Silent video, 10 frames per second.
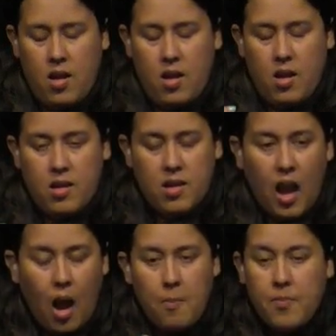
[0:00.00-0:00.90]
The
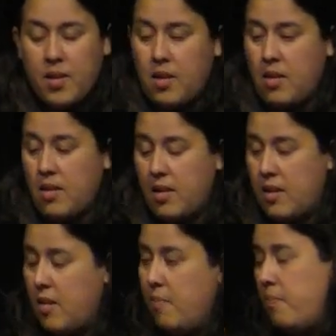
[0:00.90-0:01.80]
disciples saw
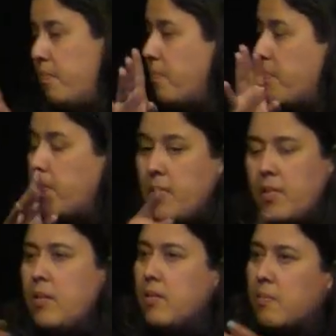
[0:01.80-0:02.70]
these with their own
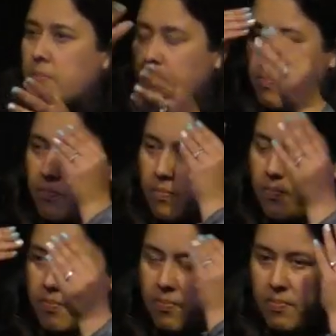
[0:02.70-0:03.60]
eyes.
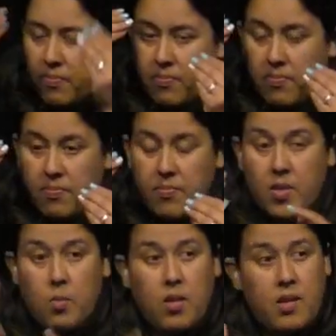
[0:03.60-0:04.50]
And they
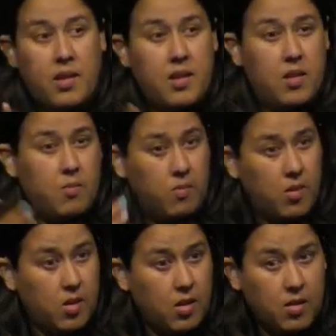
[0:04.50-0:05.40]
grew in
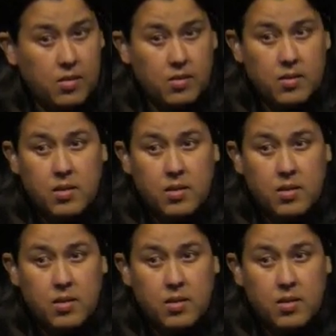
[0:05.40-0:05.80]
their faith.